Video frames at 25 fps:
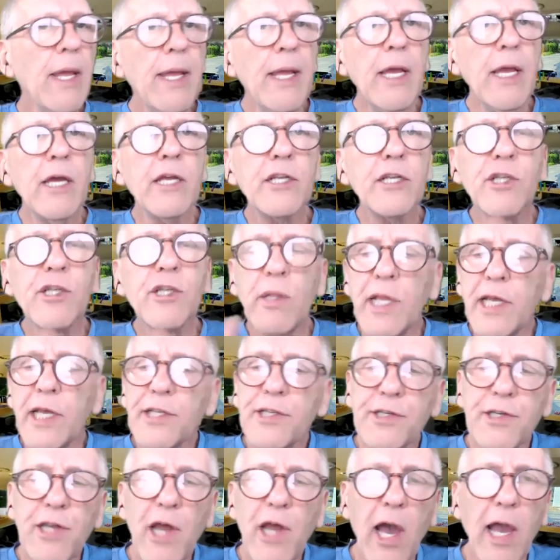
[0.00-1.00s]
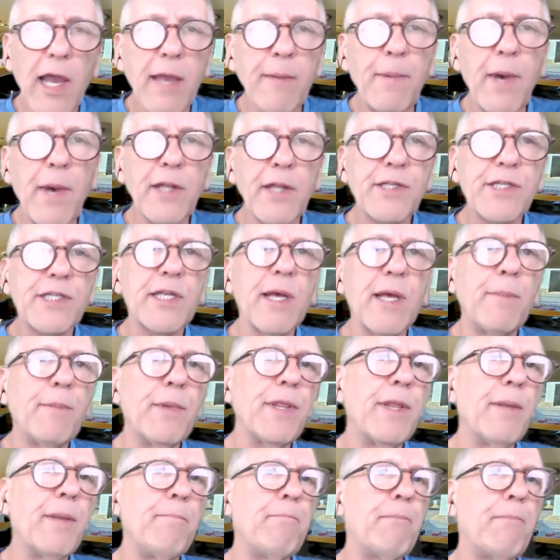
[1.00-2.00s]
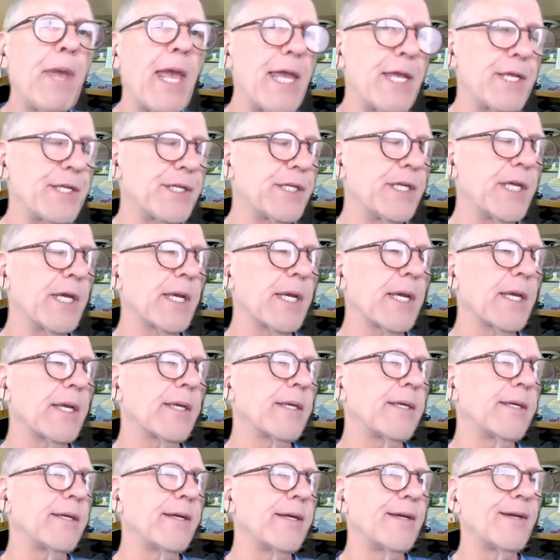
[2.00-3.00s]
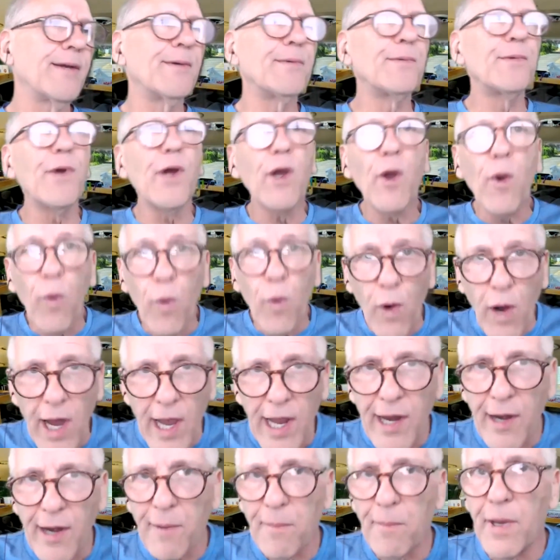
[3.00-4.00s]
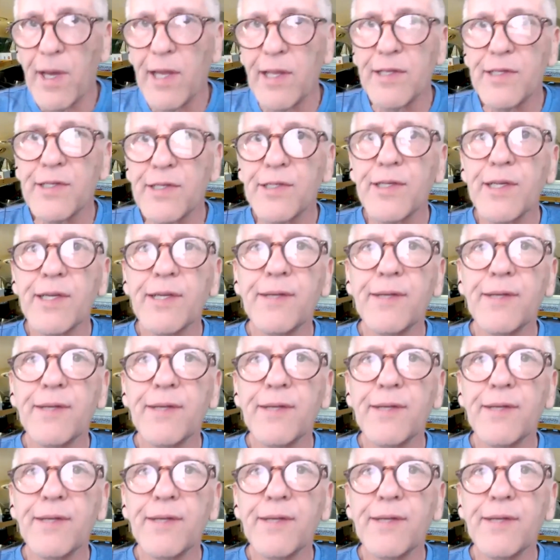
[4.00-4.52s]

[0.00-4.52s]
So let's talk about some of the basic requirements